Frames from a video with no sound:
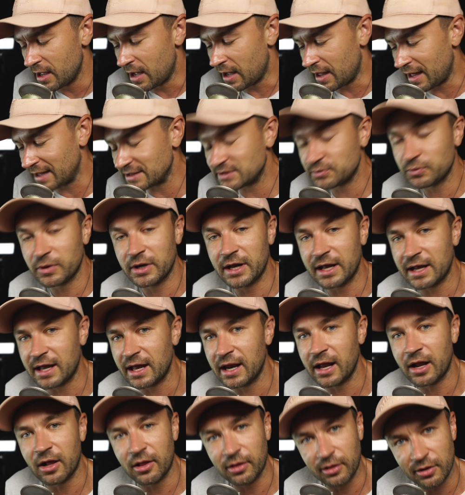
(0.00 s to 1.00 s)
that's what I
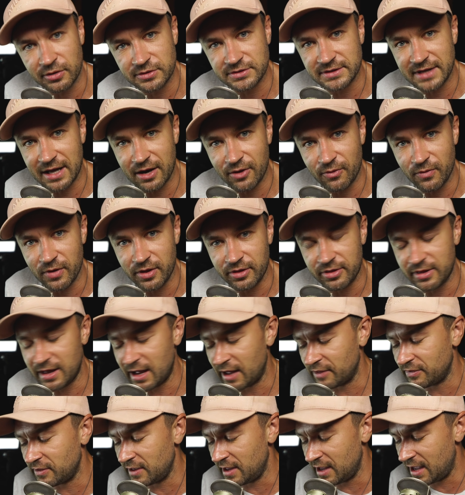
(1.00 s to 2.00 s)
kind of closed out with
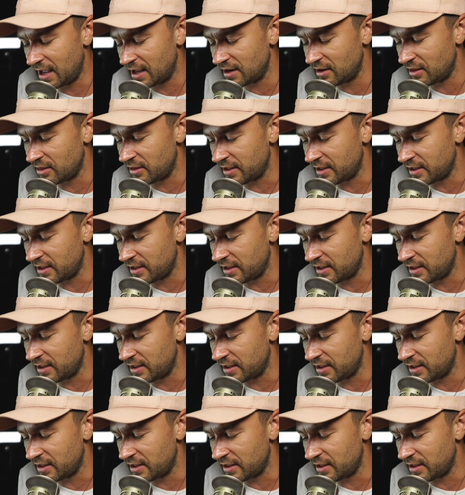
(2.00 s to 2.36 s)
at the end of